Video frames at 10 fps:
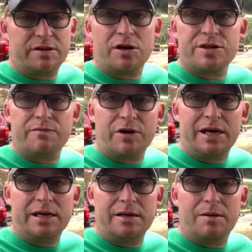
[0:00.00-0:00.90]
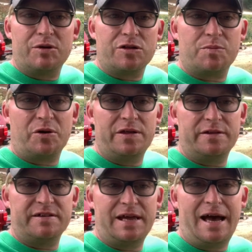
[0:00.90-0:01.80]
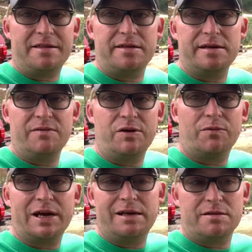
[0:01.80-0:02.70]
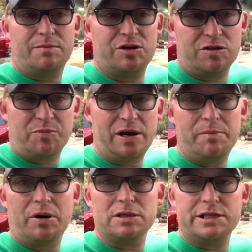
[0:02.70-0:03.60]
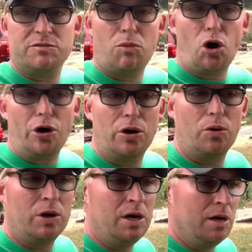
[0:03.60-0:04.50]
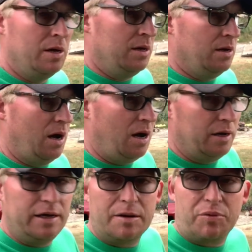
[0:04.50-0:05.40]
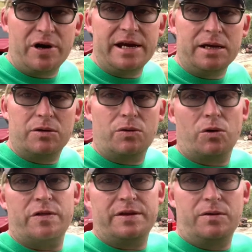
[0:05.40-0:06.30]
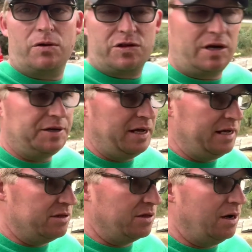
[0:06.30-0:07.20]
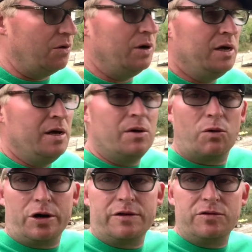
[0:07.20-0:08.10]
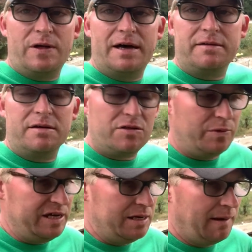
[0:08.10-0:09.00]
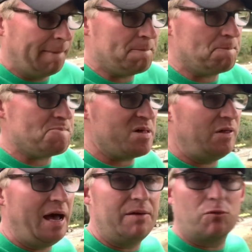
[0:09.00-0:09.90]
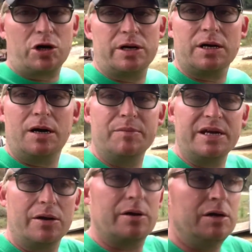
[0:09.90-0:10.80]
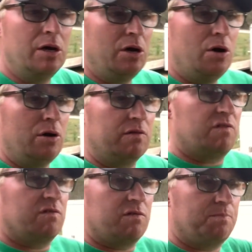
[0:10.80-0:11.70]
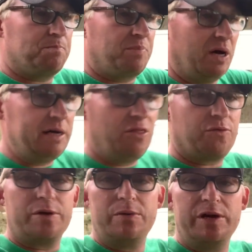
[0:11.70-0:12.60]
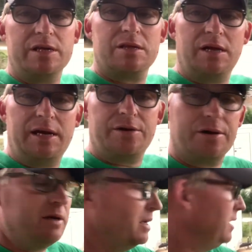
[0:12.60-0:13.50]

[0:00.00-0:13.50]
doesn't rain, I'm gonna spray the tenacity. If it rains, I'm gonna spray it probably tomorrow. In a break or Sunday. So we're gonna do that this week, and then we're gonna come here probably 3 weeks later,